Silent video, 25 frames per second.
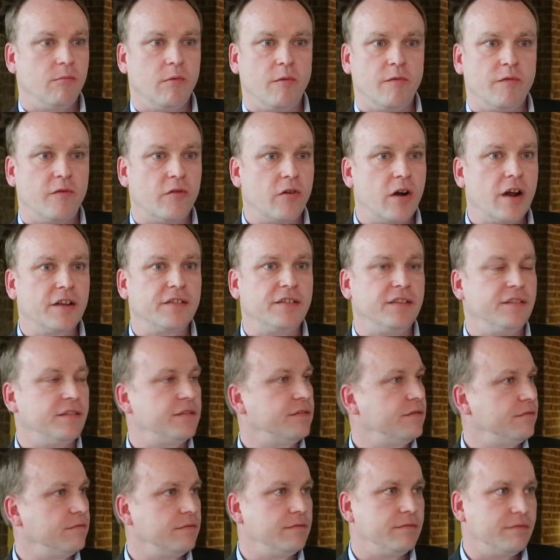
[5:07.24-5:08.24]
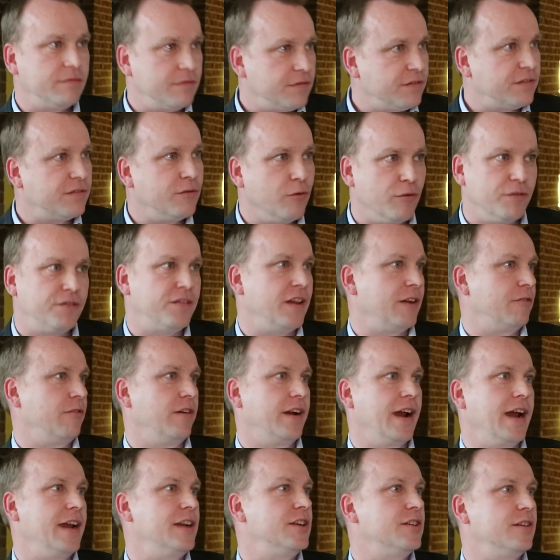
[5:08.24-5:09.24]
For us, it's source
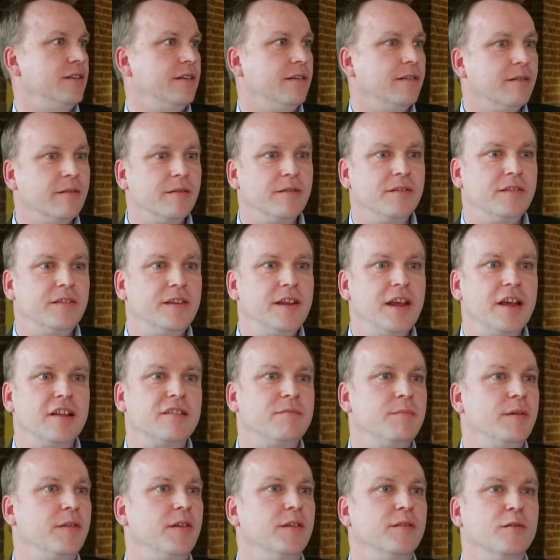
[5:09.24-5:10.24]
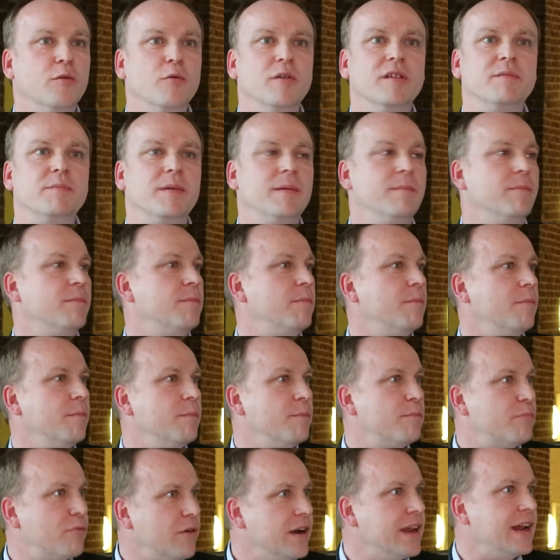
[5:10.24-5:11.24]
segregation. DS Smith has always been
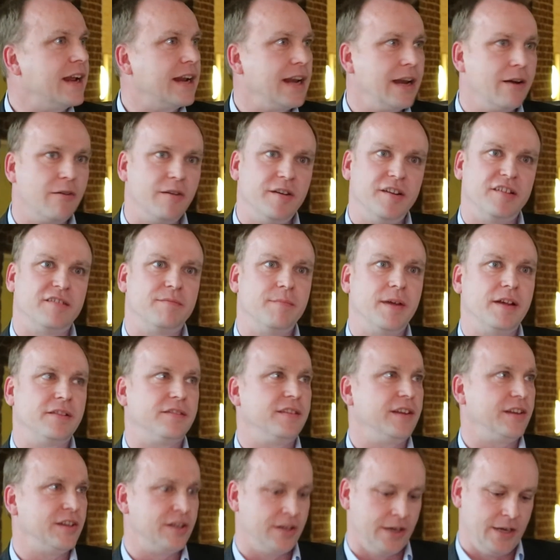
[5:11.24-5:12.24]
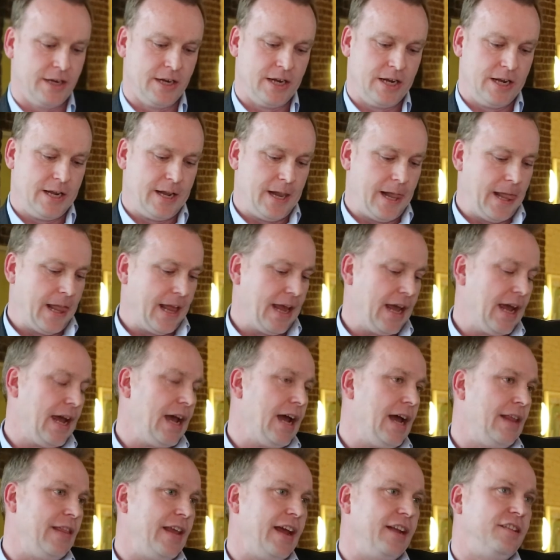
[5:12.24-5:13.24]
pretty clear on this message,
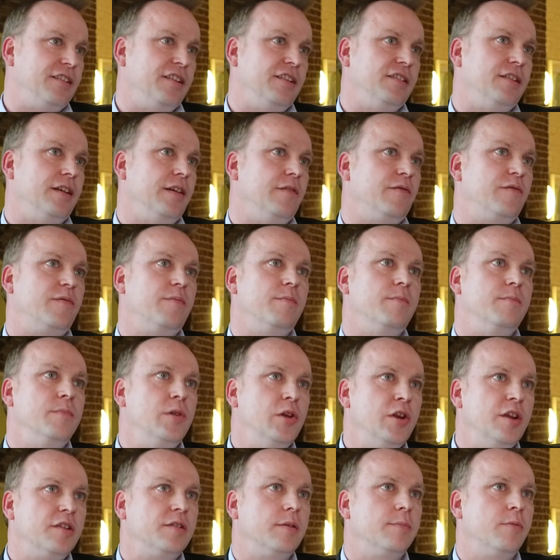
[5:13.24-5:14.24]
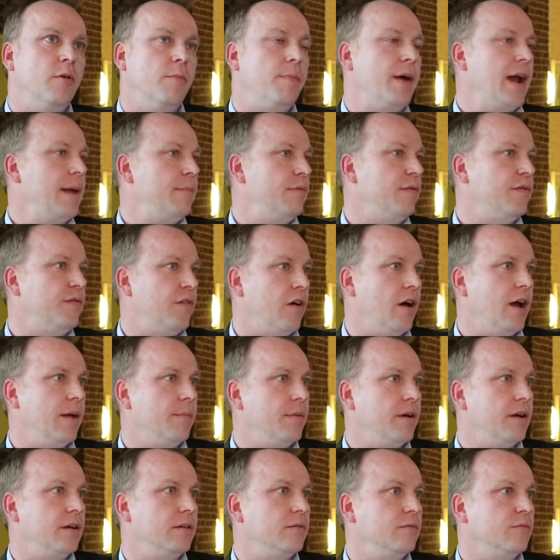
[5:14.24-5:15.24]
and that is if municipal paper
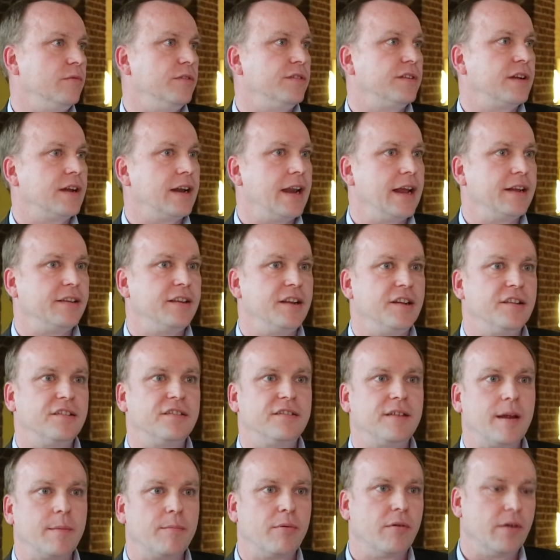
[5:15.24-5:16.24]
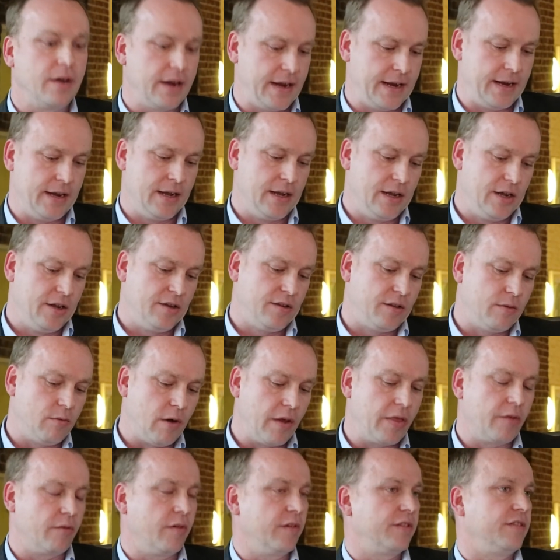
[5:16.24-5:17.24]
fibre was collected separately to
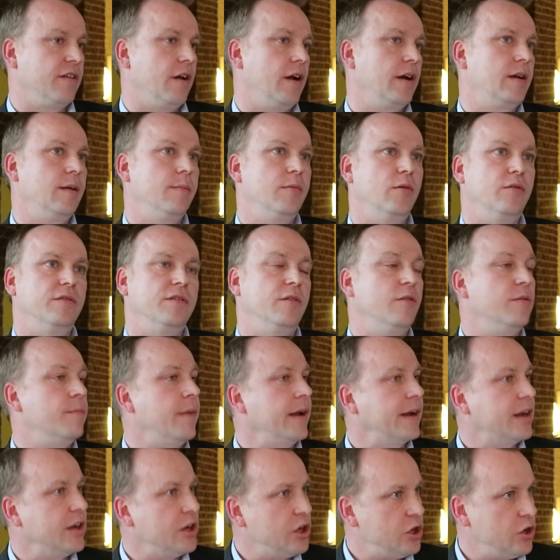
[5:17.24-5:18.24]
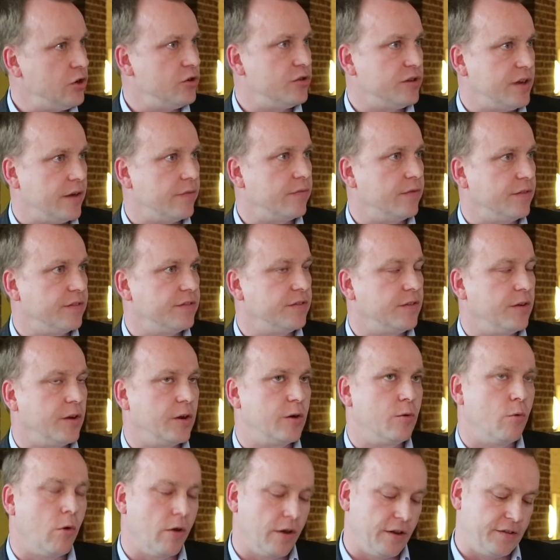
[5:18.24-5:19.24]
other recyclables, it would make a huge difference to
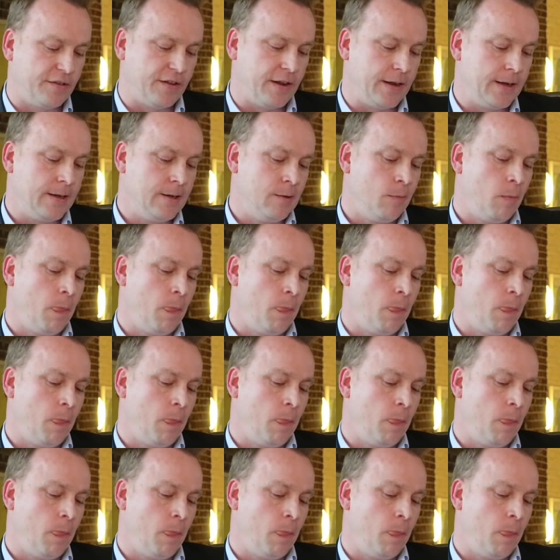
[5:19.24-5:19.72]
the quality.